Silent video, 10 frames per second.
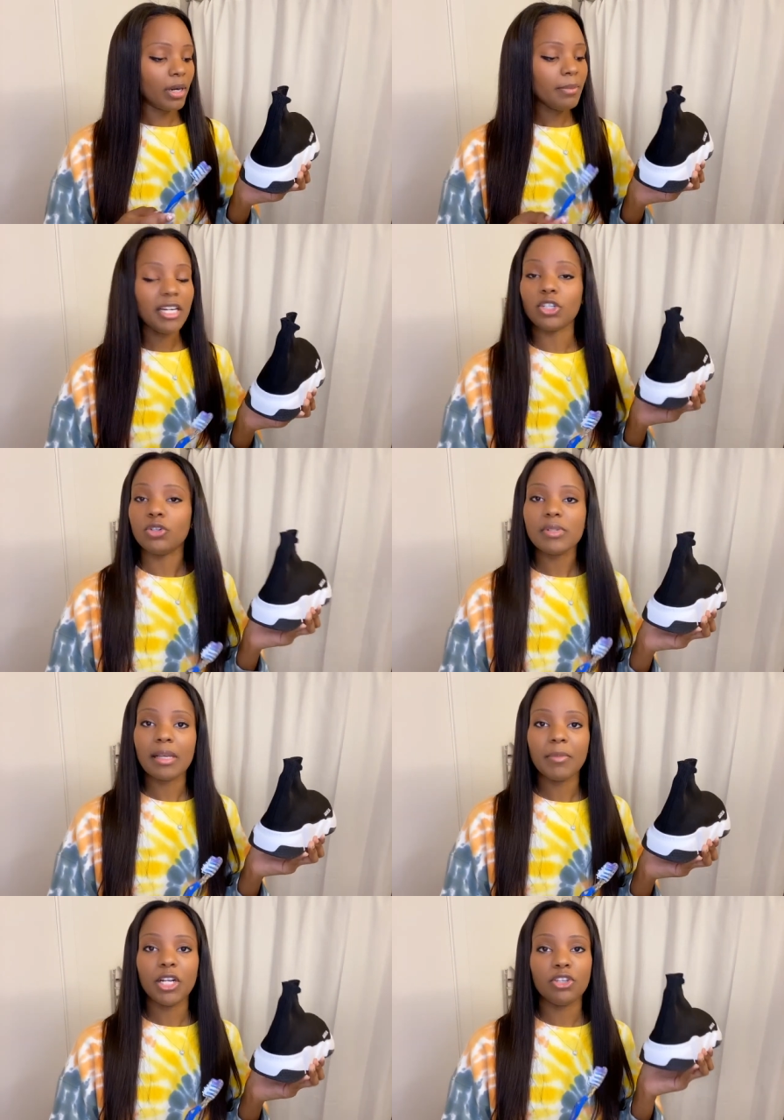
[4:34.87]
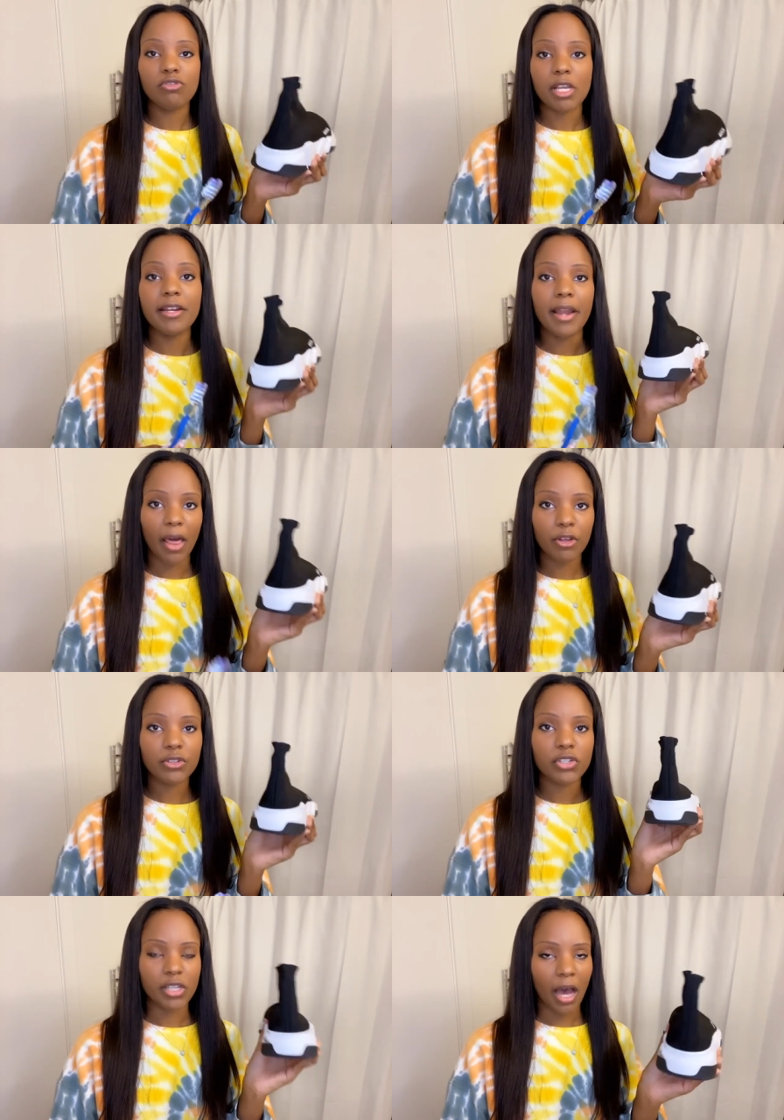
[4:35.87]
I'm gonna do is I'm gonna use another
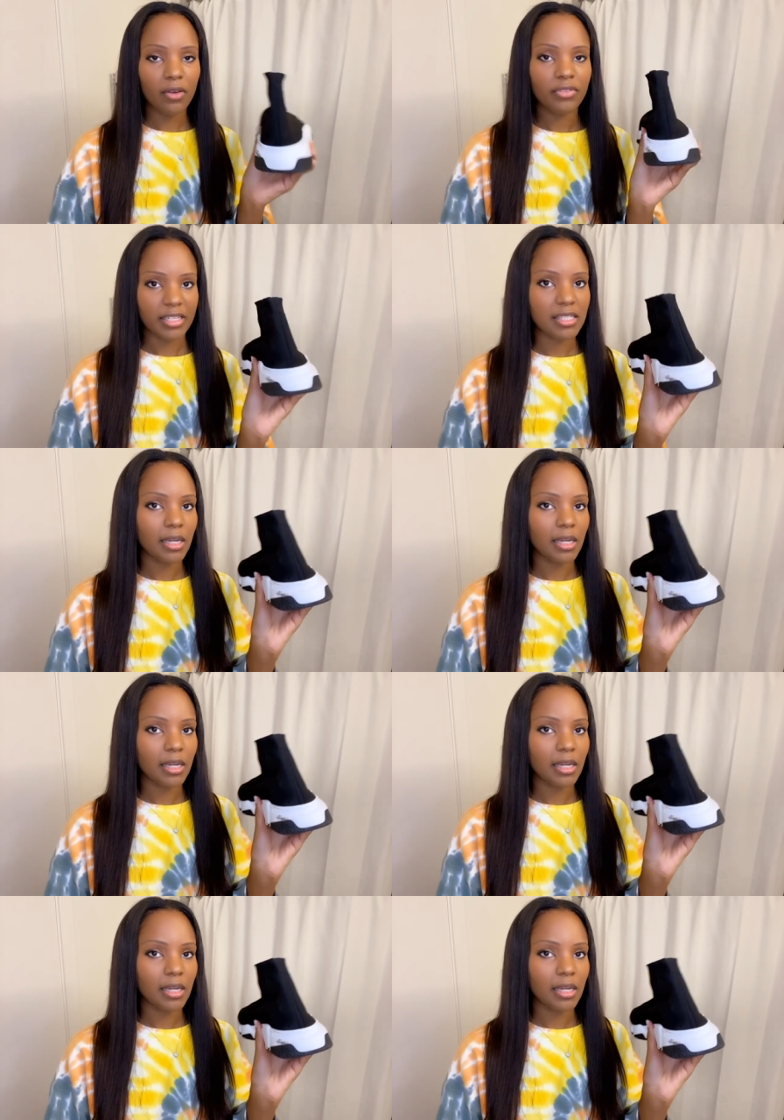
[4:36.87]
scuff that's